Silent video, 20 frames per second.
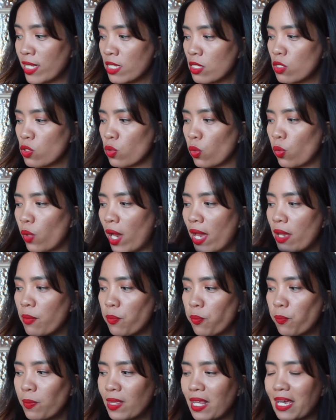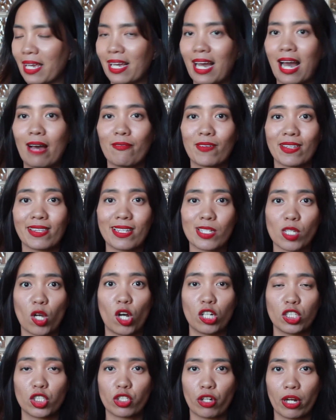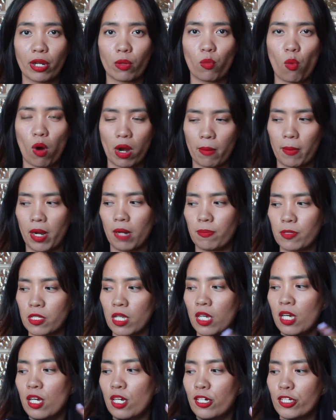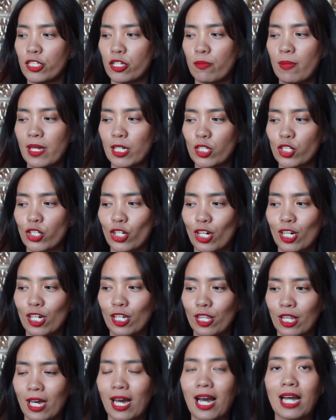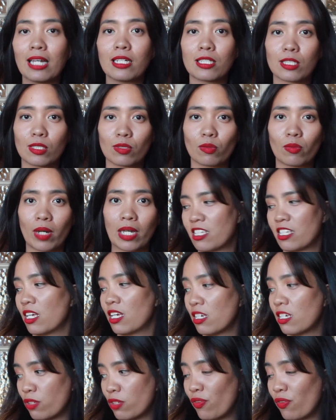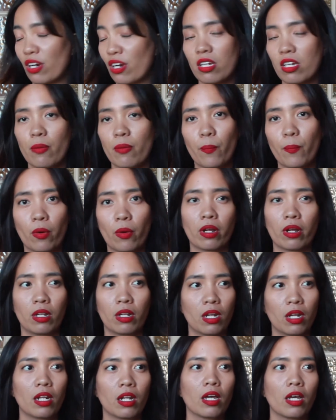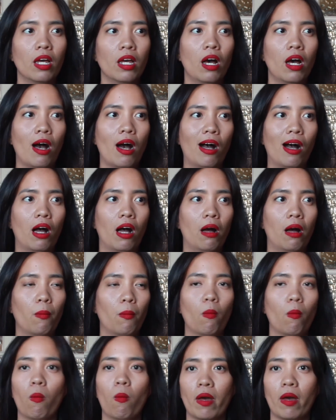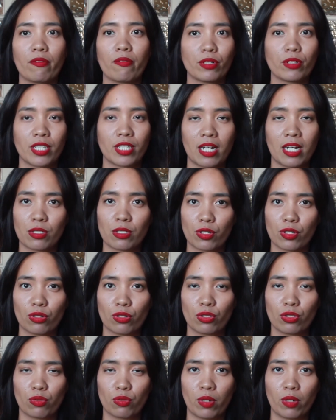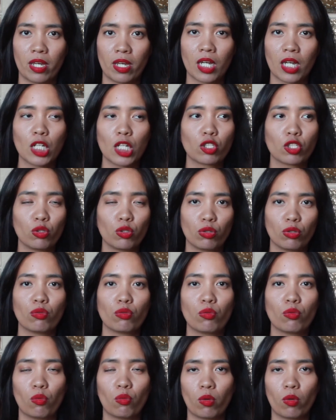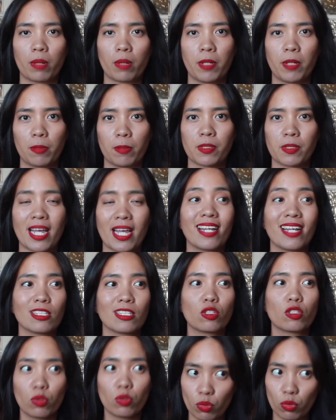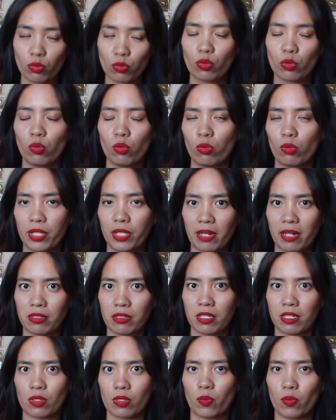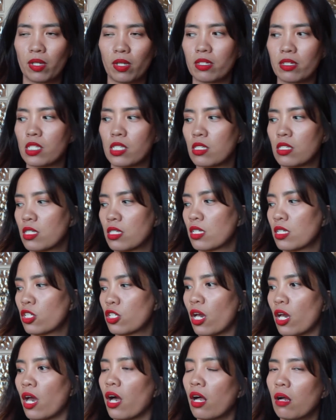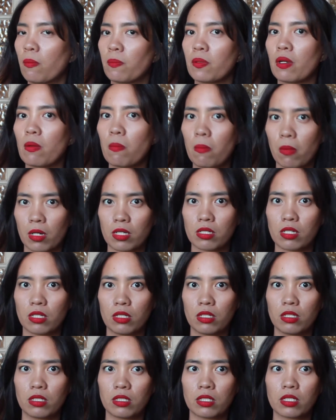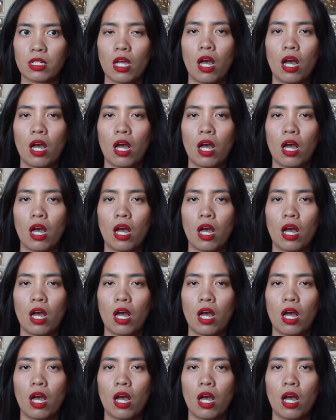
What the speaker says: so I like having this on during warm-ups to make sure that I sweat. It is very important, whatever dance you're doing, to do warm-ups and to do cool downs as well. It's to help your muscles